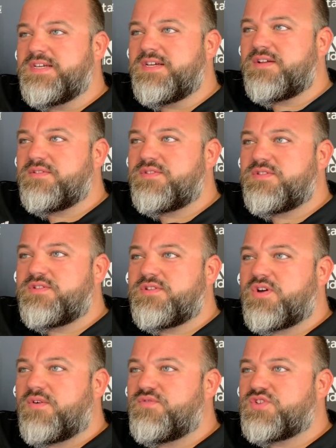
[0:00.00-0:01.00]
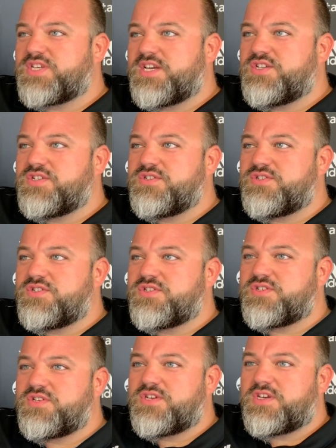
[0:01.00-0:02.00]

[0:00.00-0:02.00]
you know, conversations just